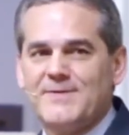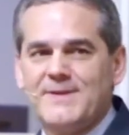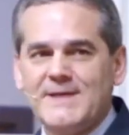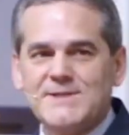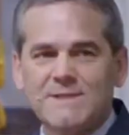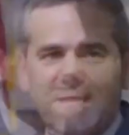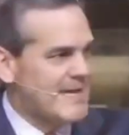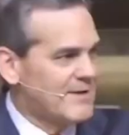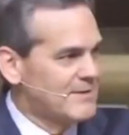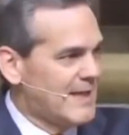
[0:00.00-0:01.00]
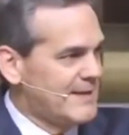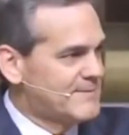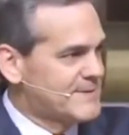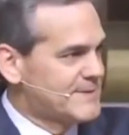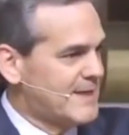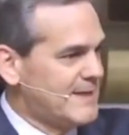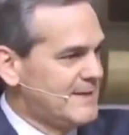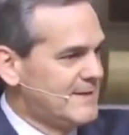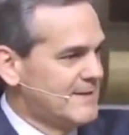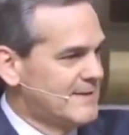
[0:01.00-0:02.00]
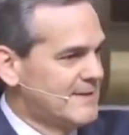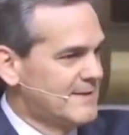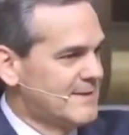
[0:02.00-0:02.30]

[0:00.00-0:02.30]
if this is how life stayed,